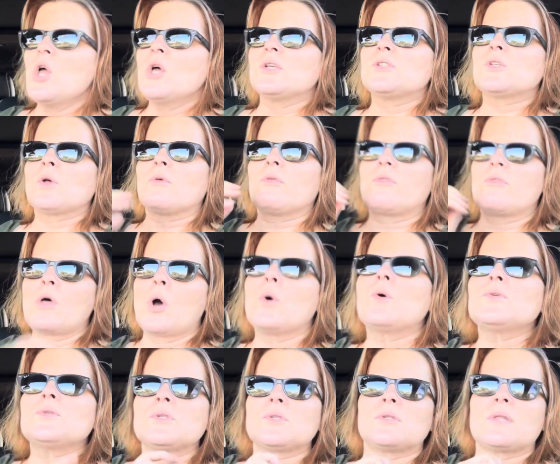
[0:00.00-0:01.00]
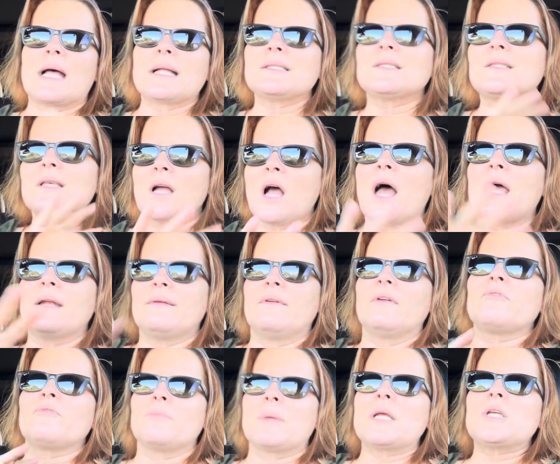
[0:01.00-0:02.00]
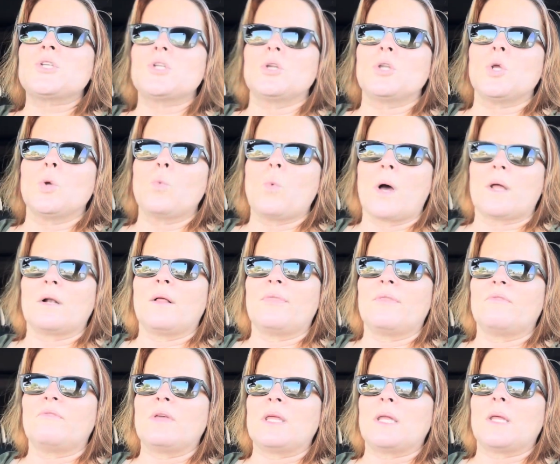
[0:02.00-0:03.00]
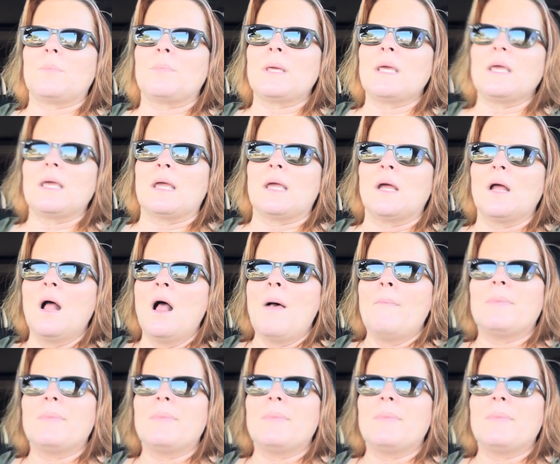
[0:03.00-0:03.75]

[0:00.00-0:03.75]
So that's the kind of information you want on the VDP,